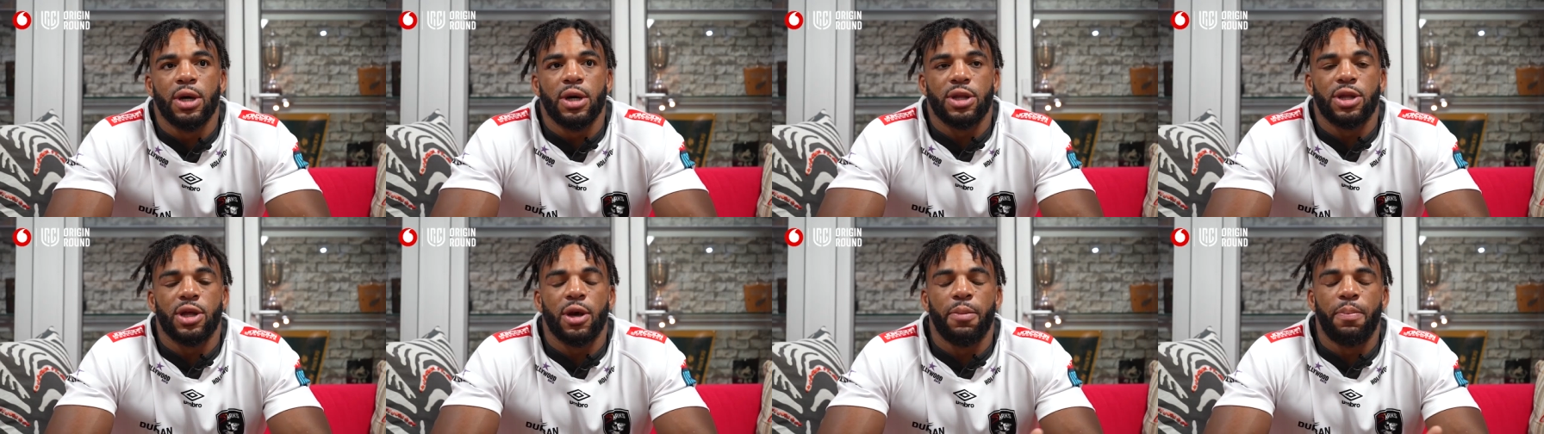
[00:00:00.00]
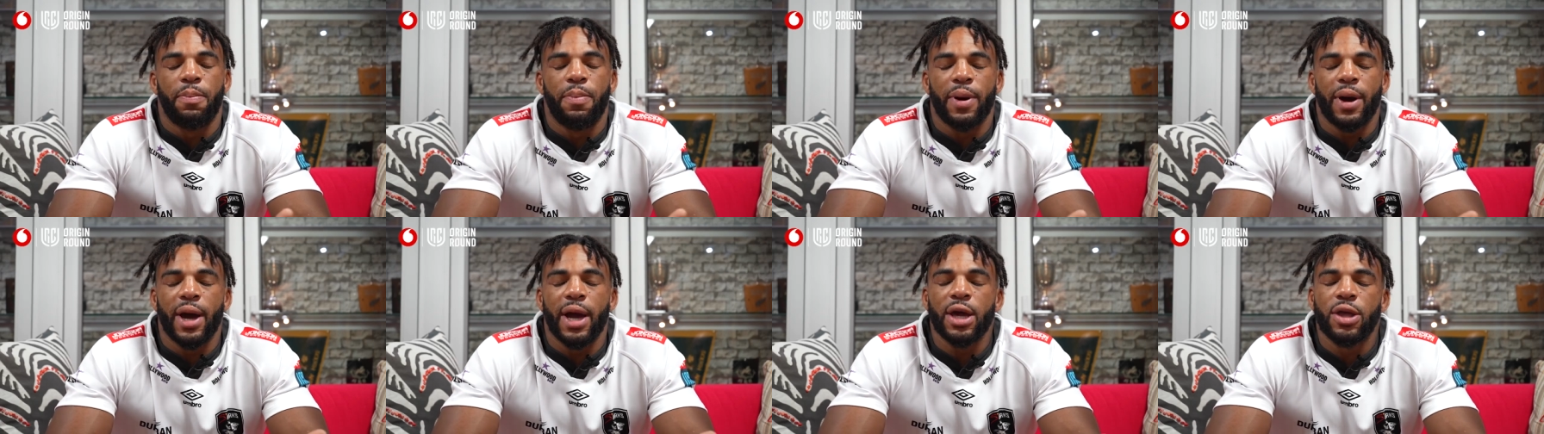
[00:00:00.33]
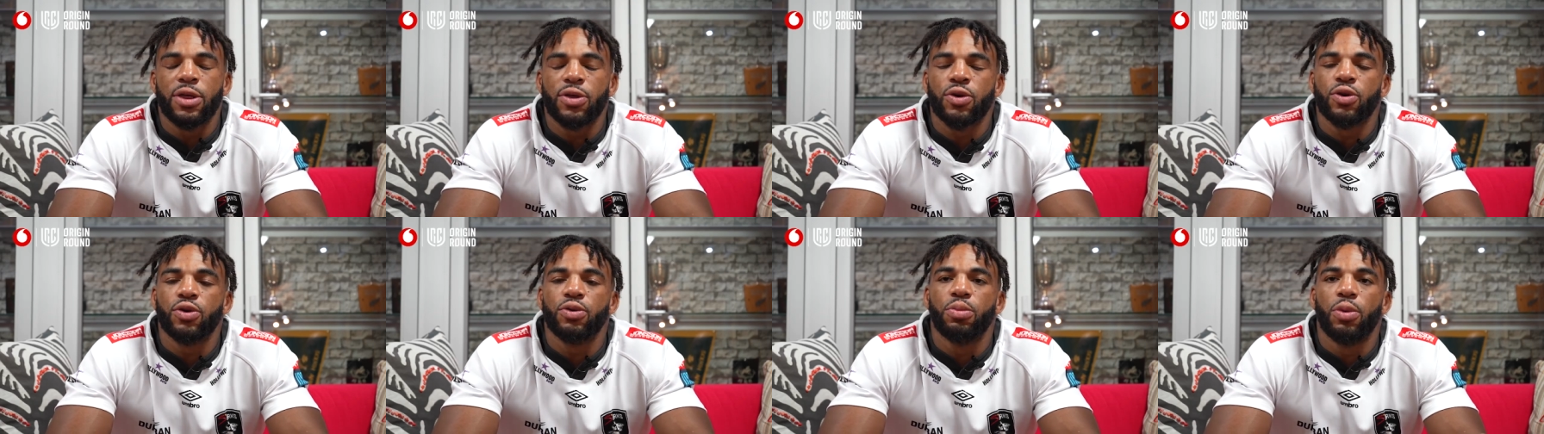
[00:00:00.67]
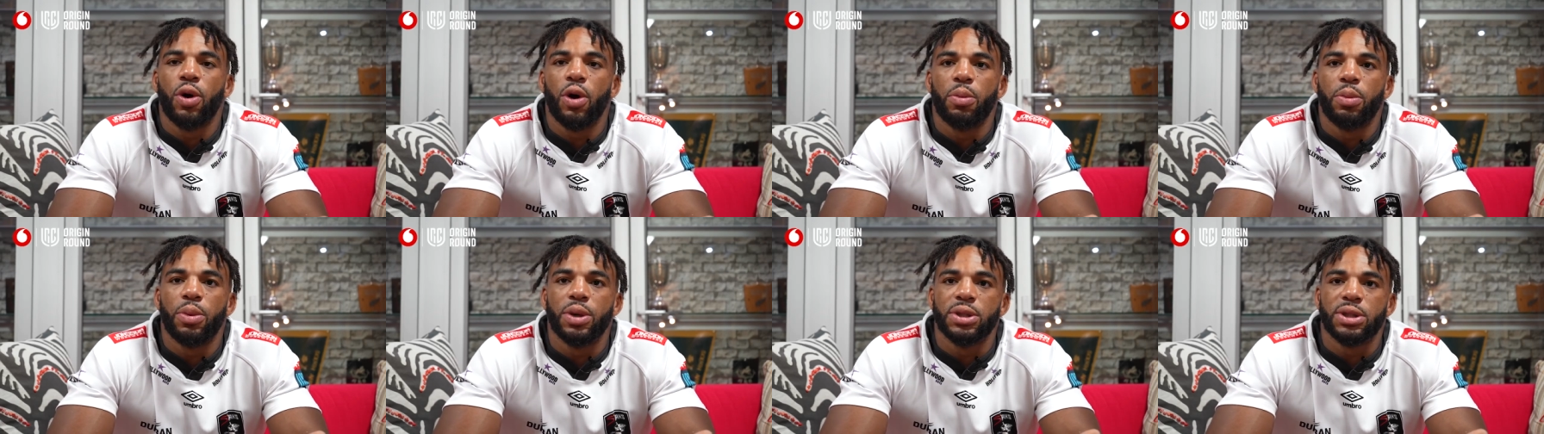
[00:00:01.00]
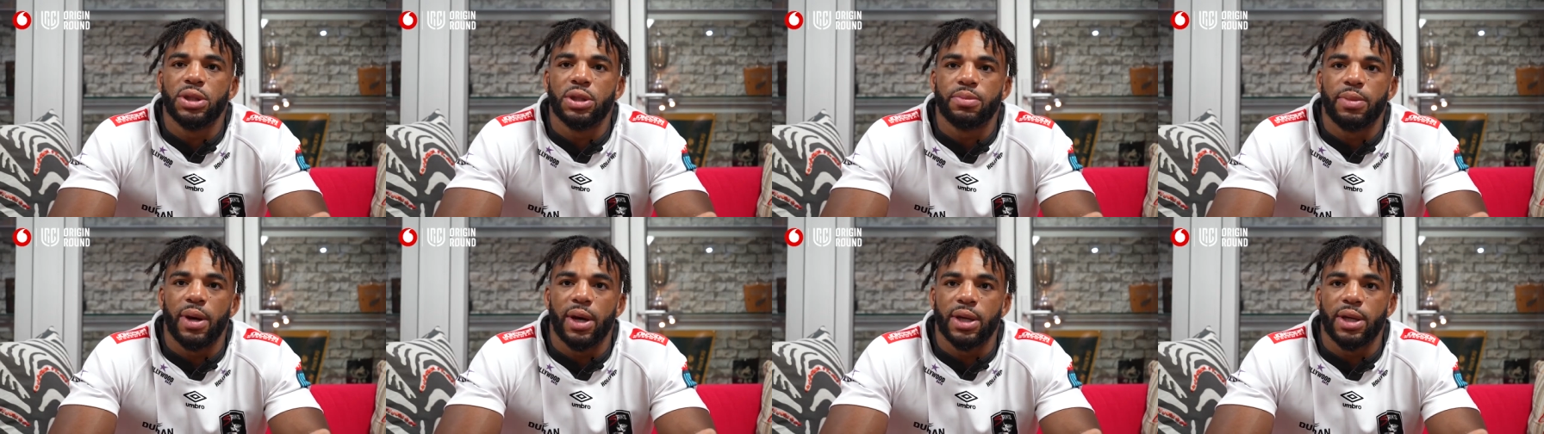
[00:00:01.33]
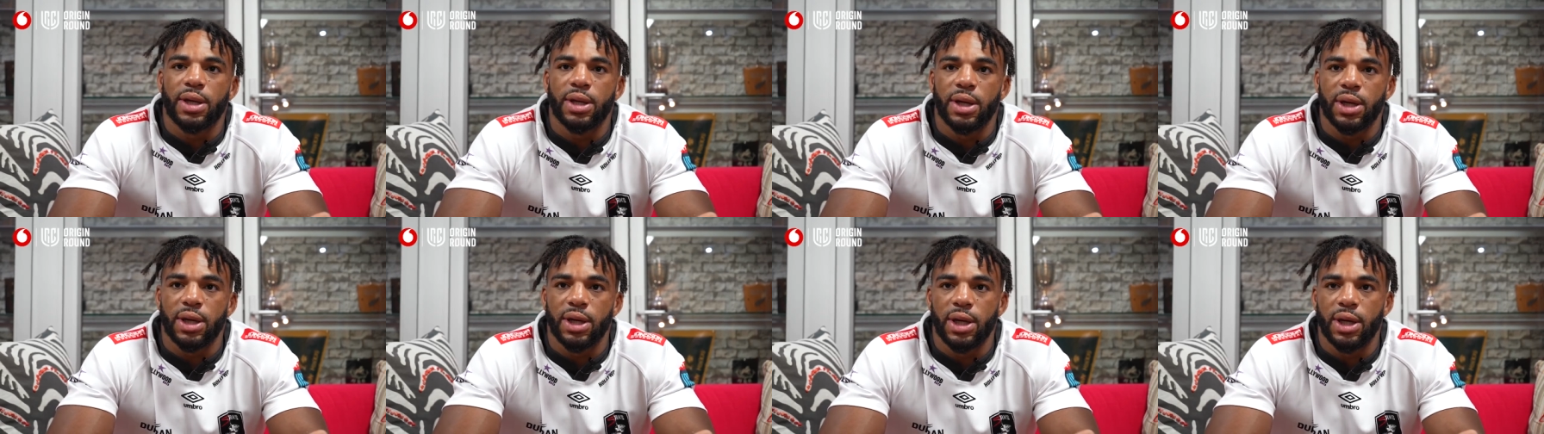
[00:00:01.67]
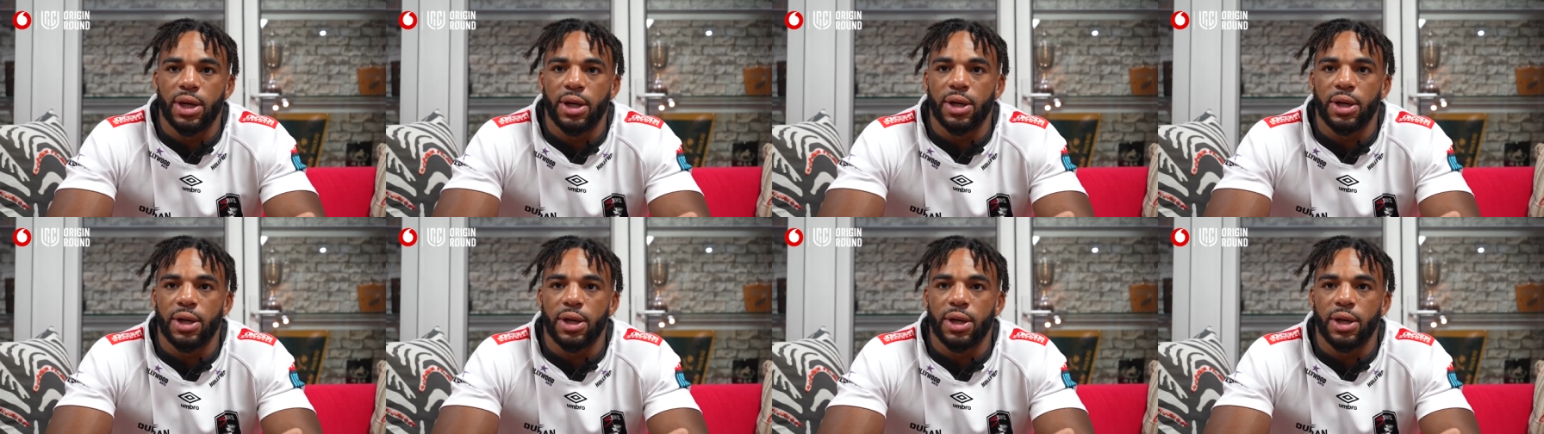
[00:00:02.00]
the breakthrough moment in my career.